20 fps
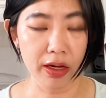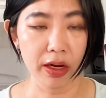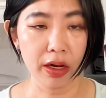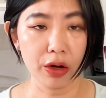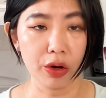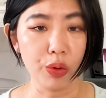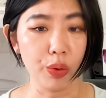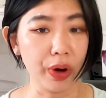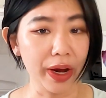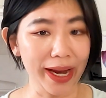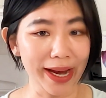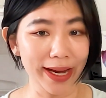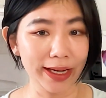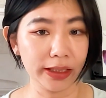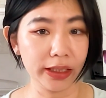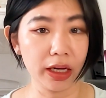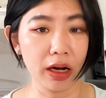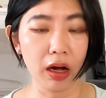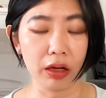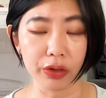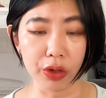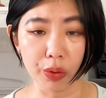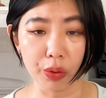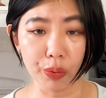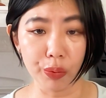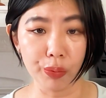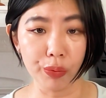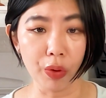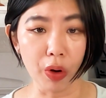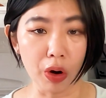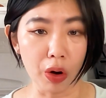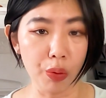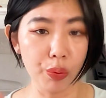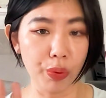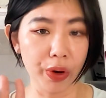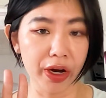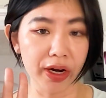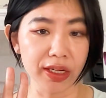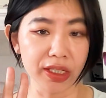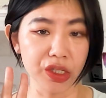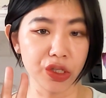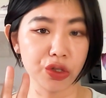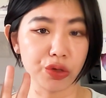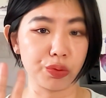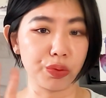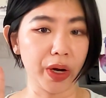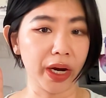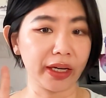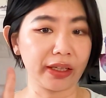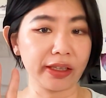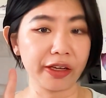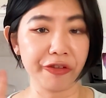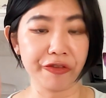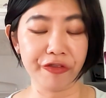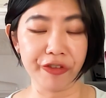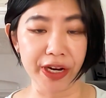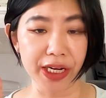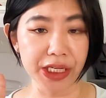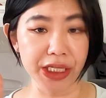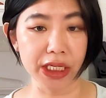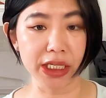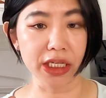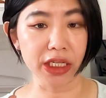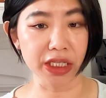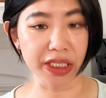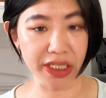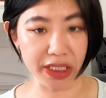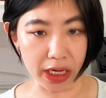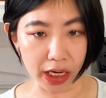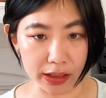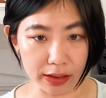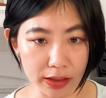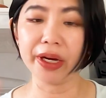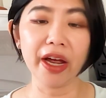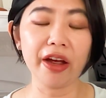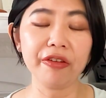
or hang it on a wall where it's directly facing the sun.